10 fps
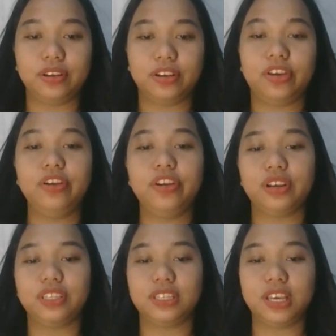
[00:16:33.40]

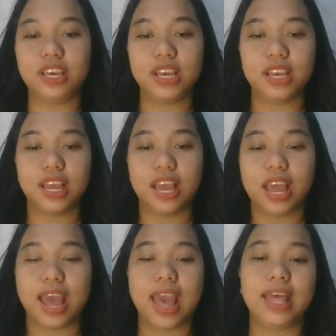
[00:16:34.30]
curiosity.
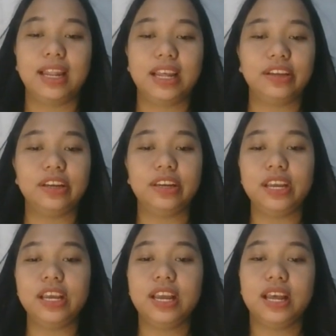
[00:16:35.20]
And letter
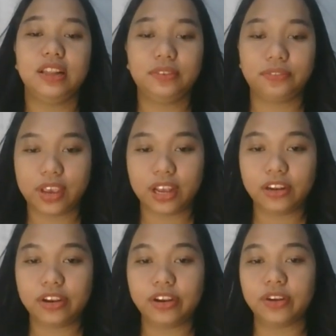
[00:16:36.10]
D, the
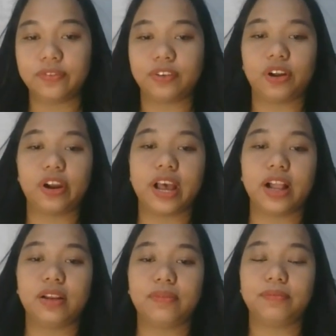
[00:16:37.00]
failure of
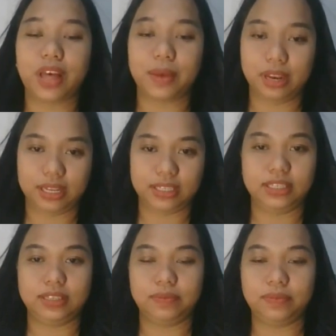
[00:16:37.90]
royal
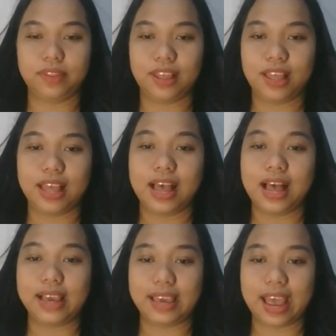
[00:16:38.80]
families.
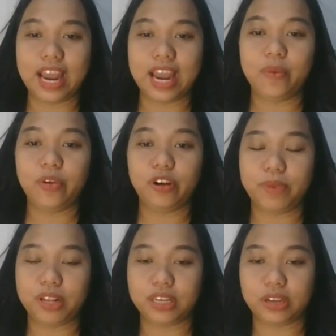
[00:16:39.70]
Again, I will
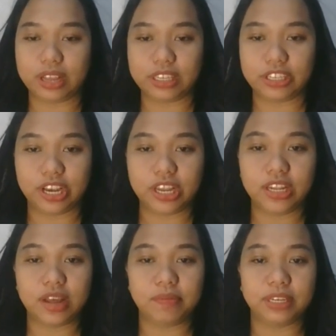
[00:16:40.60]
repeat the question
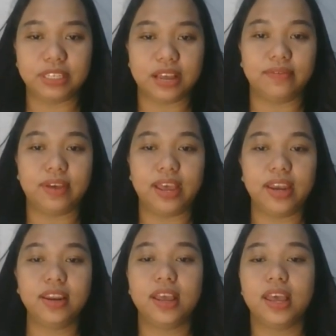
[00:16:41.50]
in number 7.